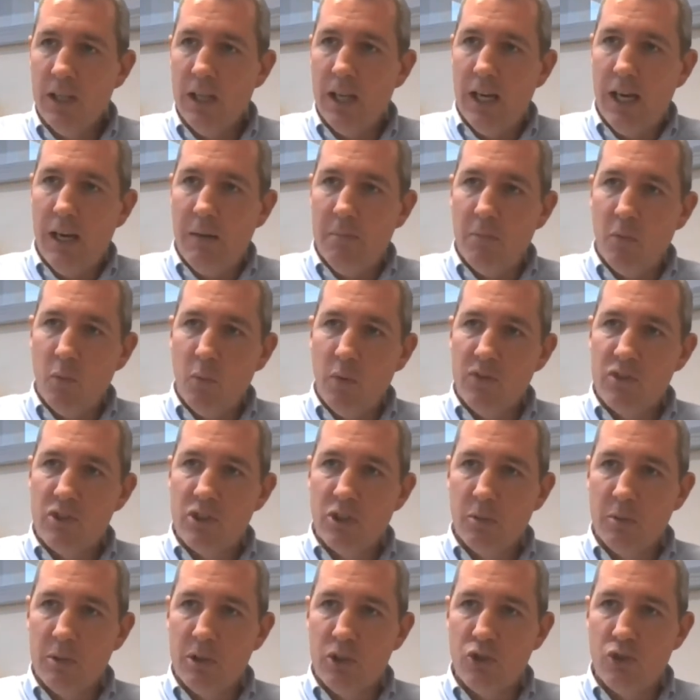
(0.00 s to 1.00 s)
we've still been
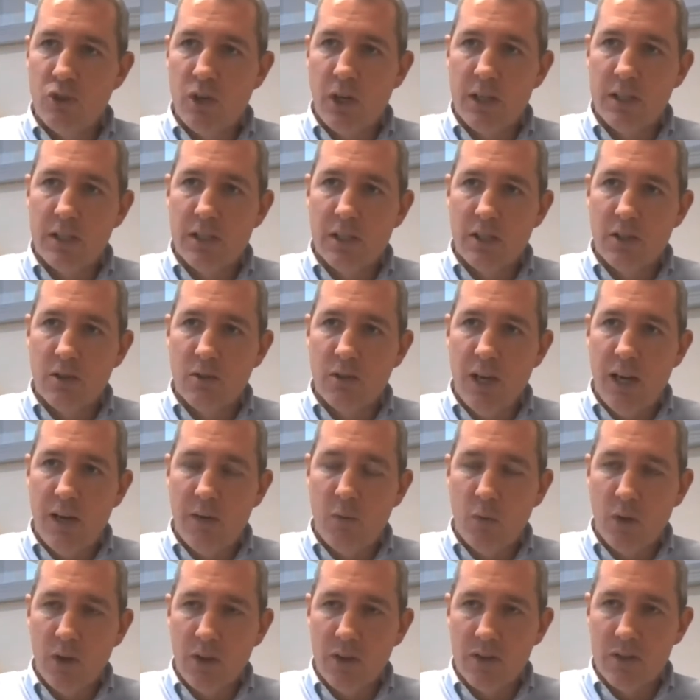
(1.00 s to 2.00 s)
trying to do that
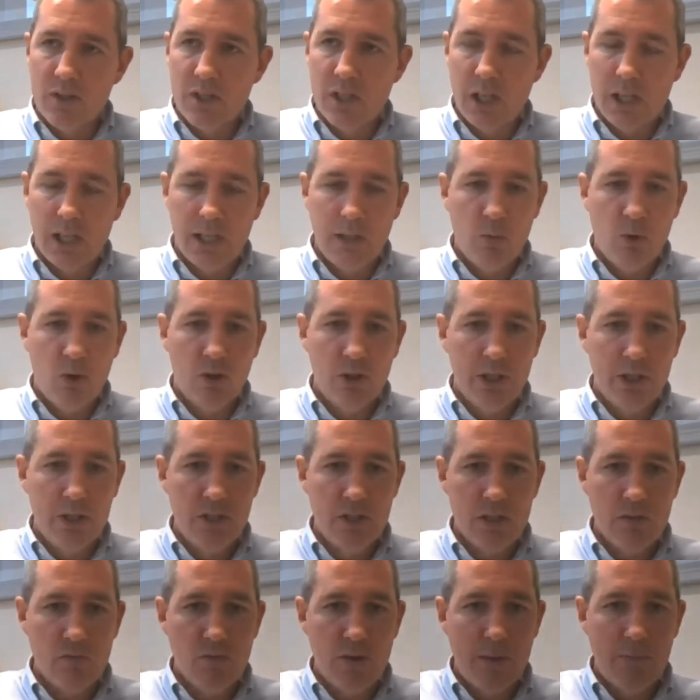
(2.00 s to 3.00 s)
with slightly wonky
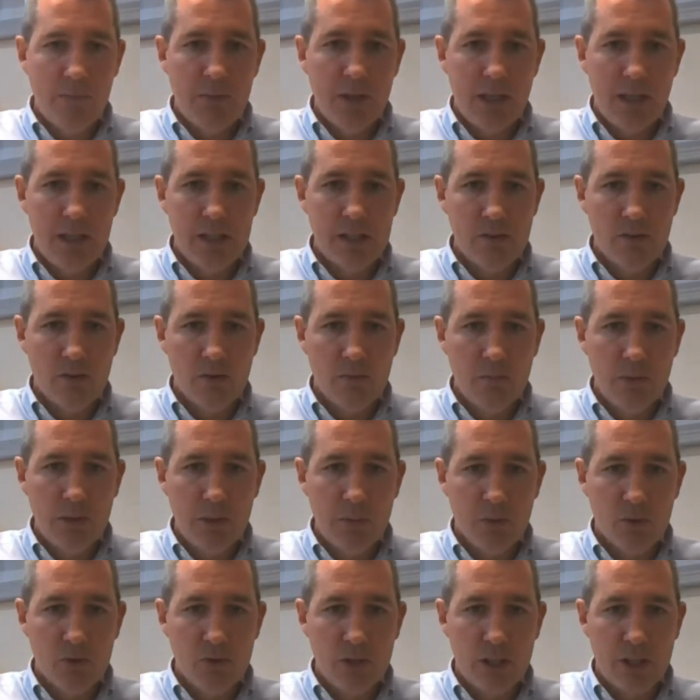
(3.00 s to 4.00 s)
SITREP data and people
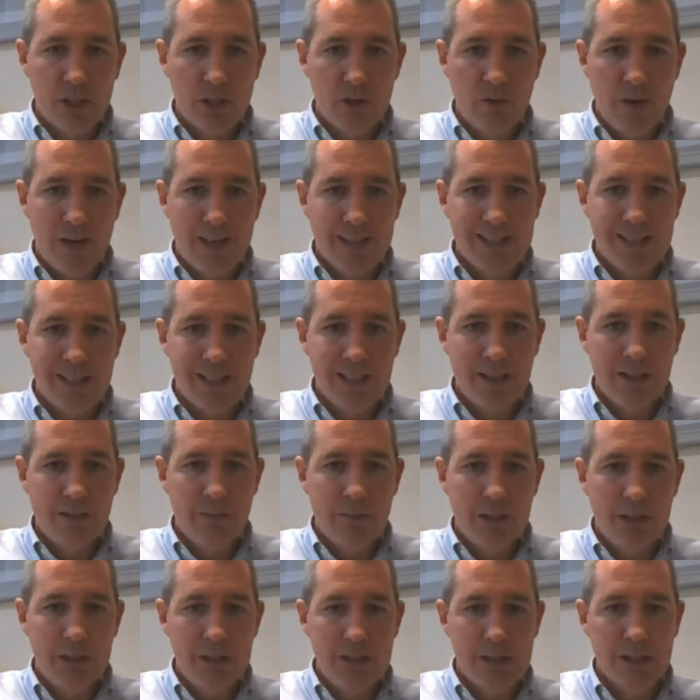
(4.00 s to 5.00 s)
trying to correct it in the
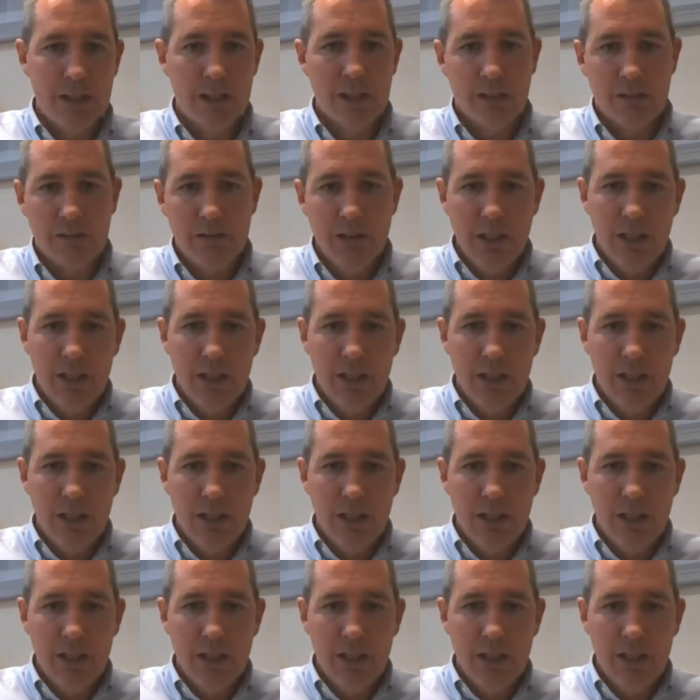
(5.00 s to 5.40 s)
meeting, and